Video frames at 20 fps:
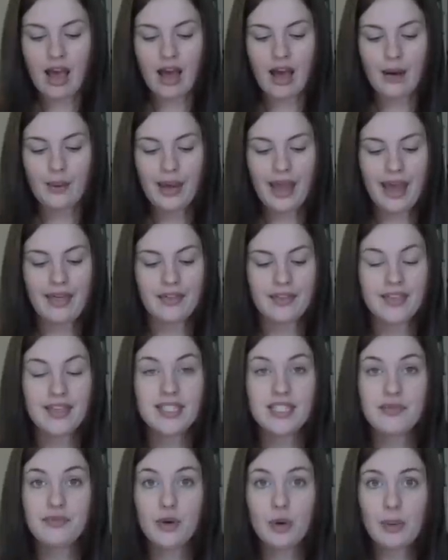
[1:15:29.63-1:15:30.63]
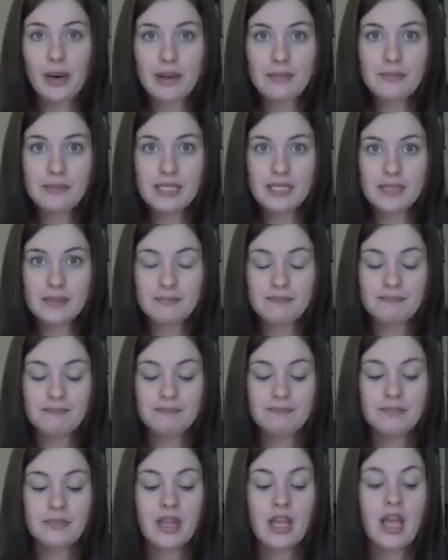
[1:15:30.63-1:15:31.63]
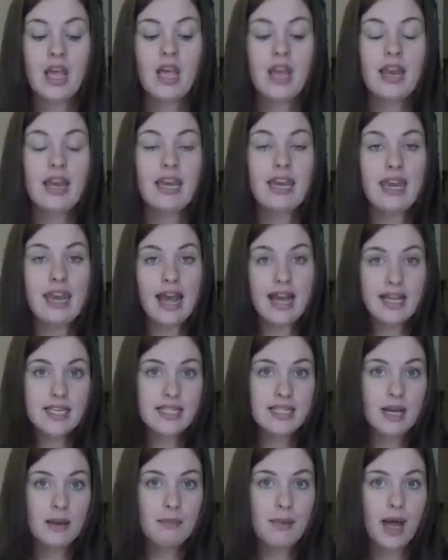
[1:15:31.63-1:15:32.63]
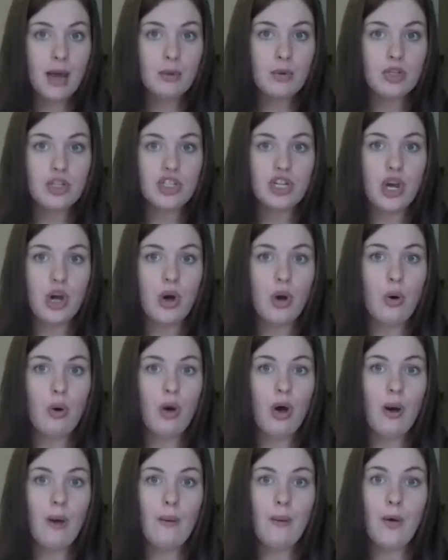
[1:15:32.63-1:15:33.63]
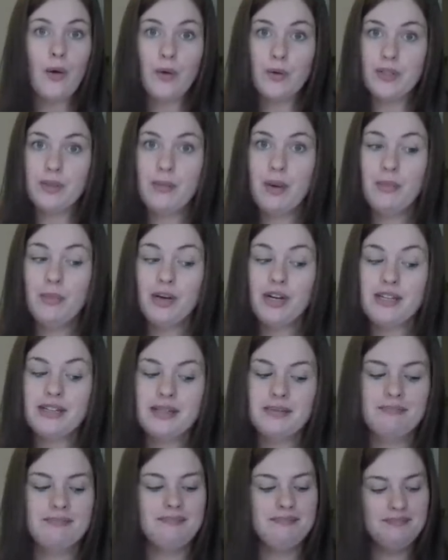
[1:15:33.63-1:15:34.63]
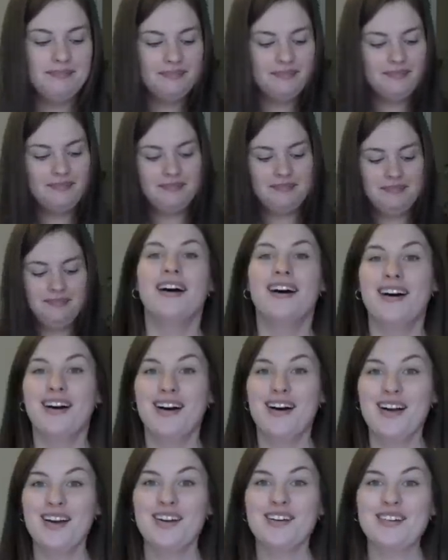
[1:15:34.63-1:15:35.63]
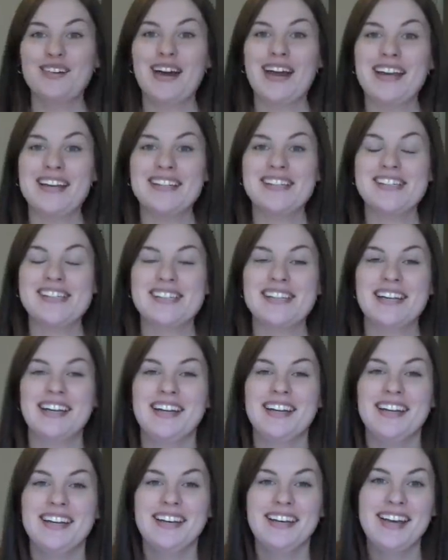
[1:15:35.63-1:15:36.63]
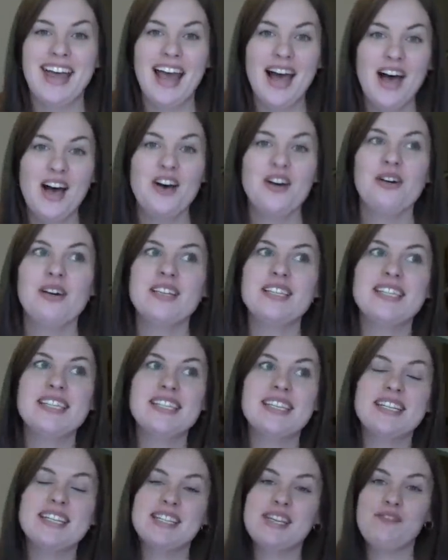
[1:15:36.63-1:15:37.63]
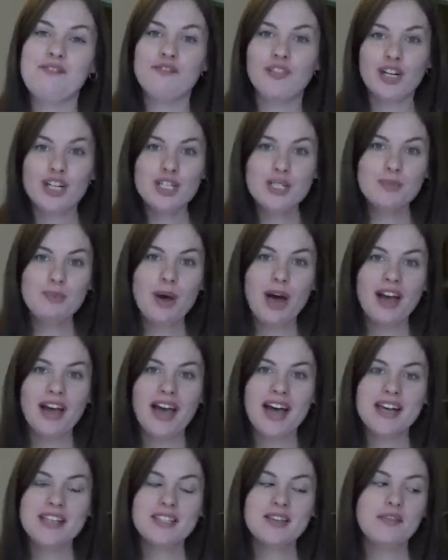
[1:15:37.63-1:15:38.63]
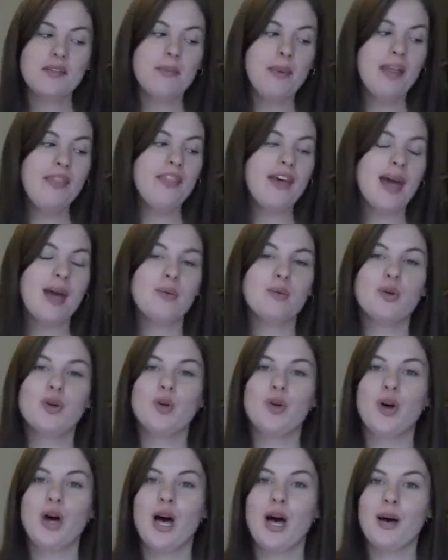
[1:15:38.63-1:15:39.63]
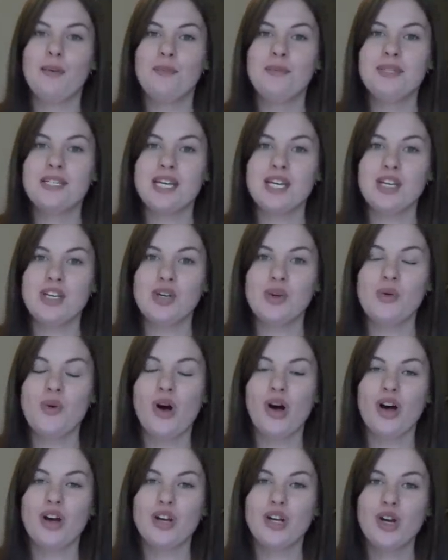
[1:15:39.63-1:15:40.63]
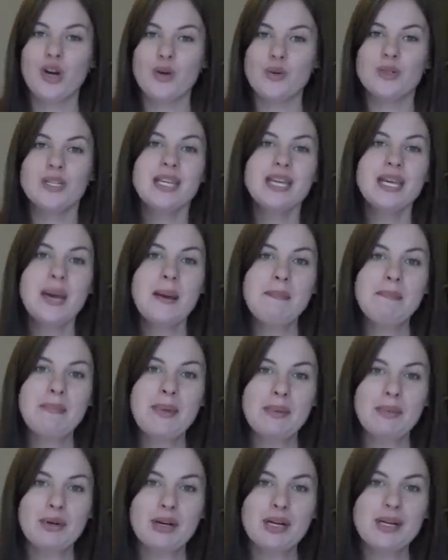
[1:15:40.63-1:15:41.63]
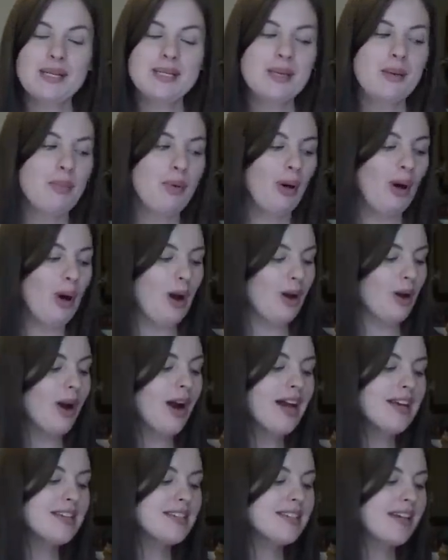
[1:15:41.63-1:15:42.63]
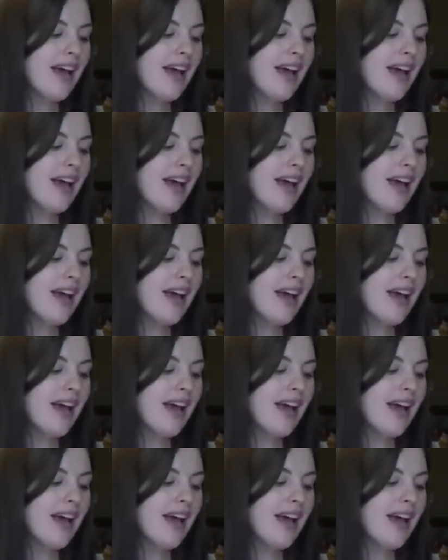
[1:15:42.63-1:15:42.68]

Okay, I think that's it for WIPs. Next up, I will show Cozy Memories. All right, now since it is the first podcast of the month, I will update you on Cozy Memories progress.